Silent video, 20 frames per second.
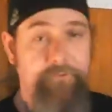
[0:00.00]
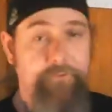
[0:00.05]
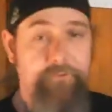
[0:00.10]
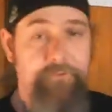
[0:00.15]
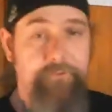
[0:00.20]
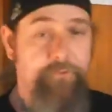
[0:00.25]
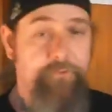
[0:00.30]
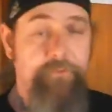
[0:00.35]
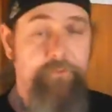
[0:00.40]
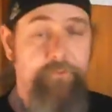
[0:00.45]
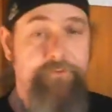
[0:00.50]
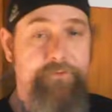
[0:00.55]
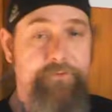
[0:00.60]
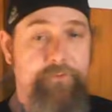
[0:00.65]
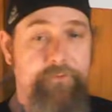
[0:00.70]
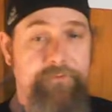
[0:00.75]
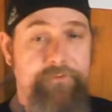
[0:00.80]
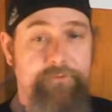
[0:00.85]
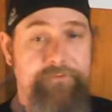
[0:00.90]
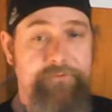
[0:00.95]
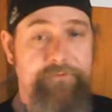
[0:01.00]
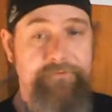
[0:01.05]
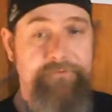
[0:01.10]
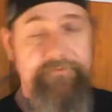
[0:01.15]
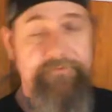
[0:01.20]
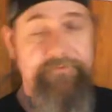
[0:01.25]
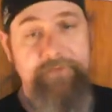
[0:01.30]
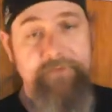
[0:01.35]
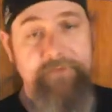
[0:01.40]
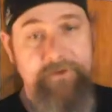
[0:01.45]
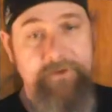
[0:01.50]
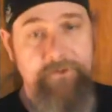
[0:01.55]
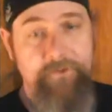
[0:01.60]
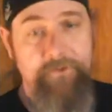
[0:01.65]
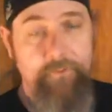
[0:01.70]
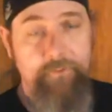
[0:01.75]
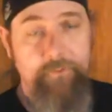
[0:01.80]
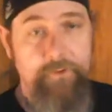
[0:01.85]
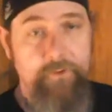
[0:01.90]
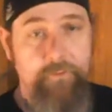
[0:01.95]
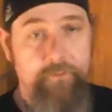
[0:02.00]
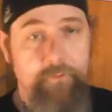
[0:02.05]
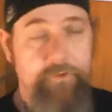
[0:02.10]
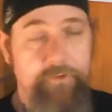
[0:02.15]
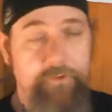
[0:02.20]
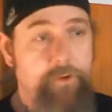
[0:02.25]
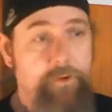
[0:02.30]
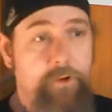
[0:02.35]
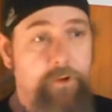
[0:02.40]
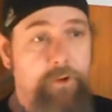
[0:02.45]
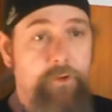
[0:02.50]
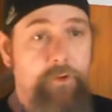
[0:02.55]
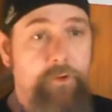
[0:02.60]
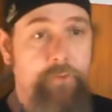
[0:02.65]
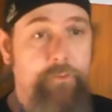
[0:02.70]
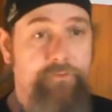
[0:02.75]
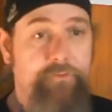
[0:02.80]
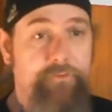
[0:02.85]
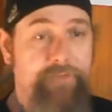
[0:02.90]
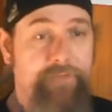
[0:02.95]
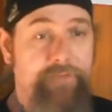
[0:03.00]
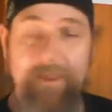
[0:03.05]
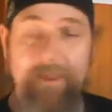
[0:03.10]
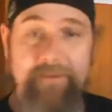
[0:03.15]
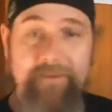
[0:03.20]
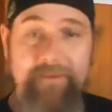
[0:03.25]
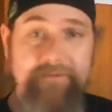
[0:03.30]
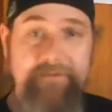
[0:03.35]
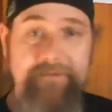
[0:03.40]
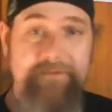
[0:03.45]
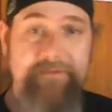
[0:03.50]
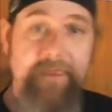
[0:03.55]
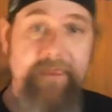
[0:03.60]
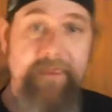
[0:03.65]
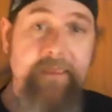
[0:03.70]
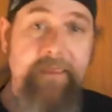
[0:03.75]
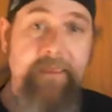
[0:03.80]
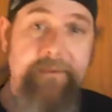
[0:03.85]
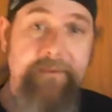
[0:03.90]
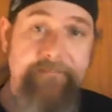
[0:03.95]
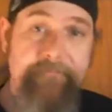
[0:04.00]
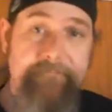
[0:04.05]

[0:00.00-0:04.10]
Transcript: There was always corruption since the beginning of the world, but there was not like today.